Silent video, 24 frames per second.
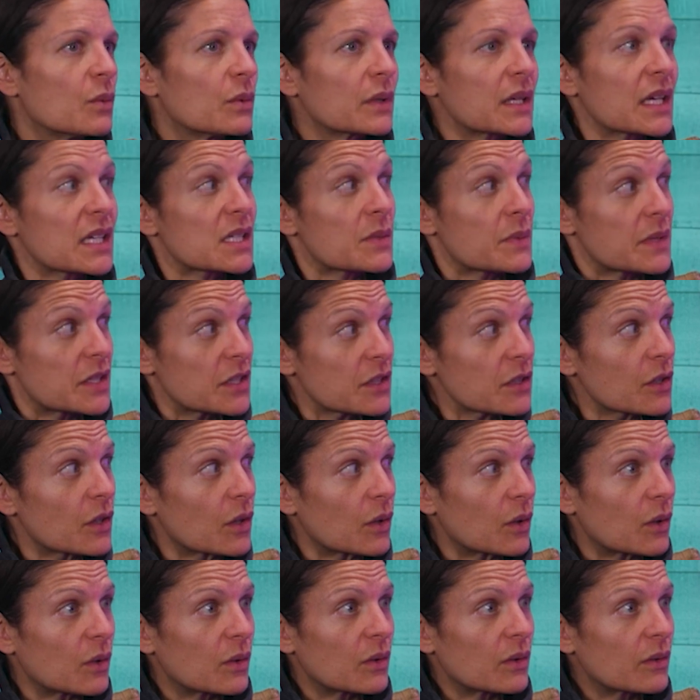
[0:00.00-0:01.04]
yes, we
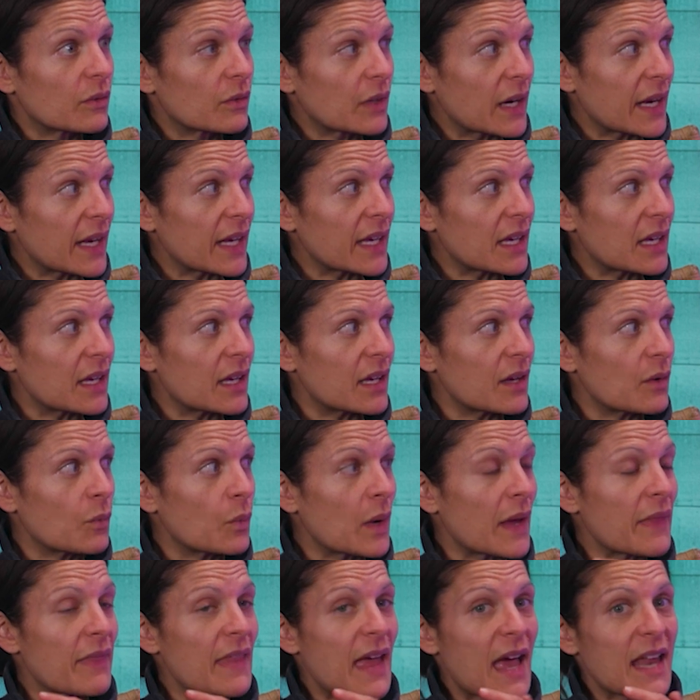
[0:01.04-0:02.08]
do, right?
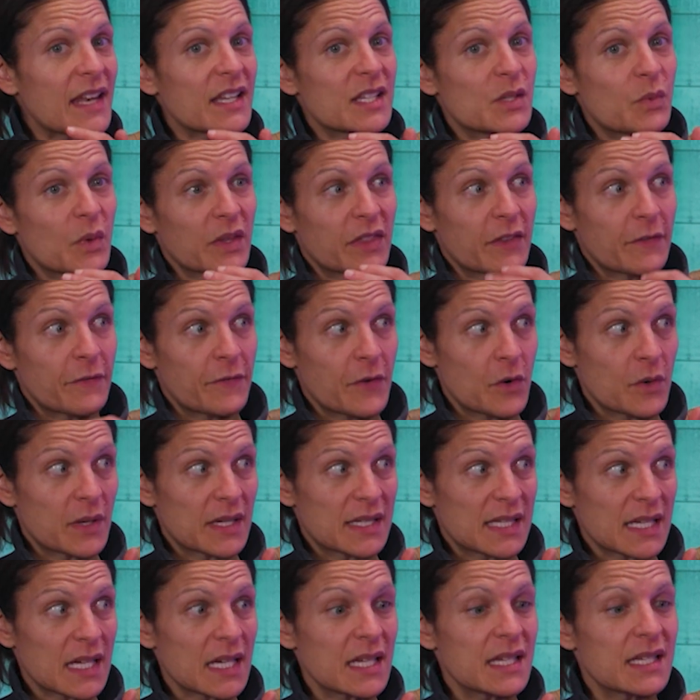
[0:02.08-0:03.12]
When that is what the
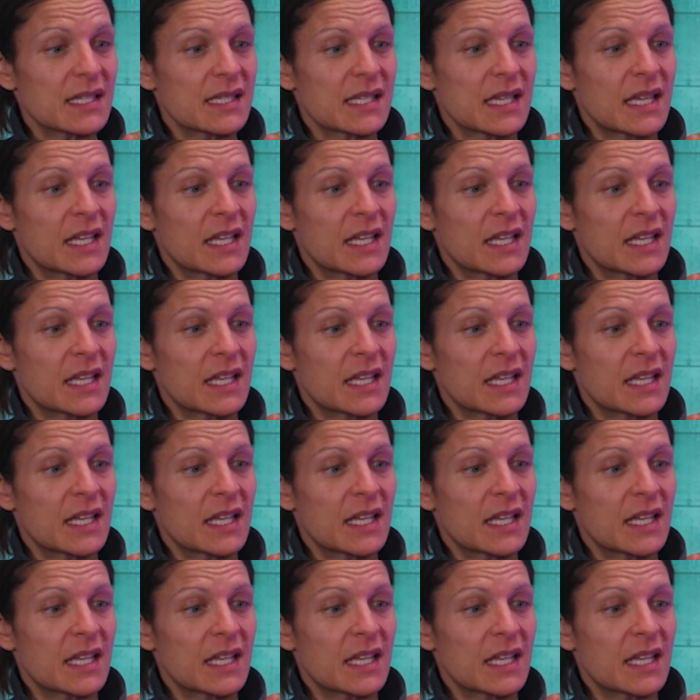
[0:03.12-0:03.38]
focus is.